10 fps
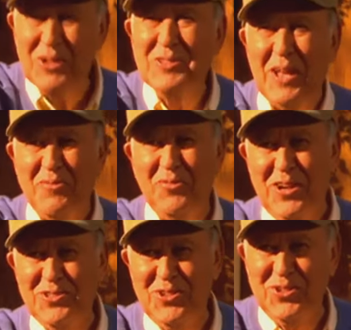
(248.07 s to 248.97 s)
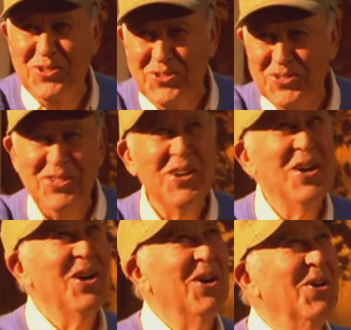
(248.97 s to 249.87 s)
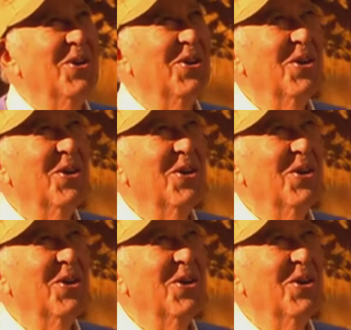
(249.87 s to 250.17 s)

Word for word: what's that phrase you use? Uh,